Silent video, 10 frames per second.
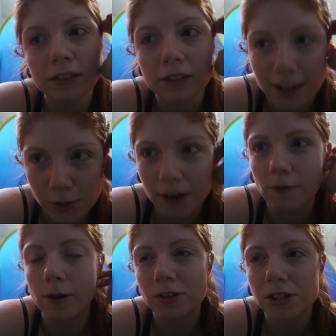That's what
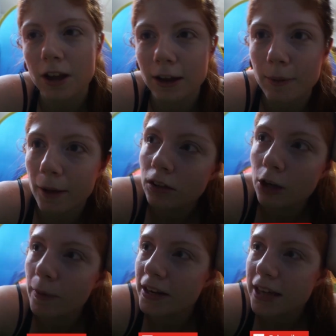everybody wants to talk about.
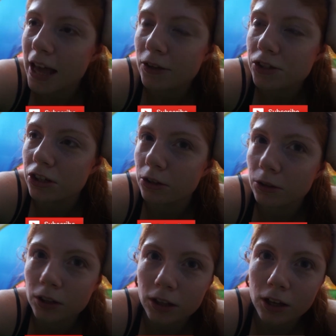Nobody tells
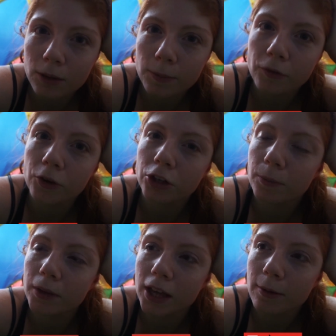you before you
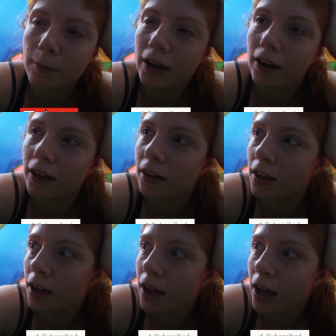become a parent
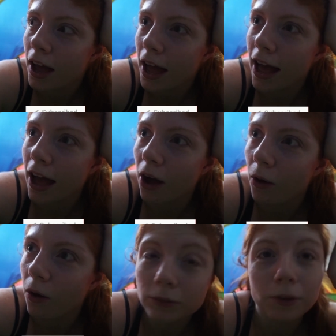
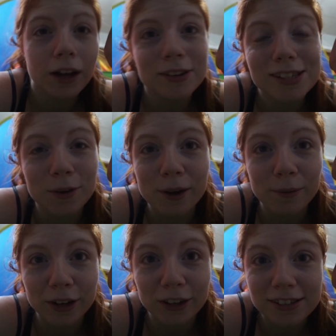how, what's the word I
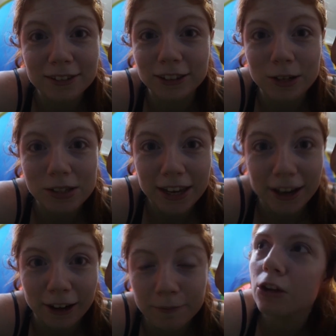want to use
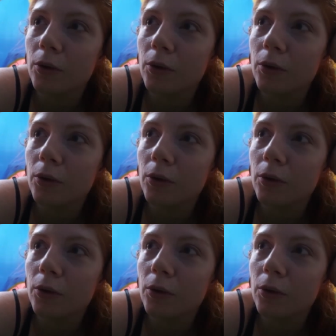here? No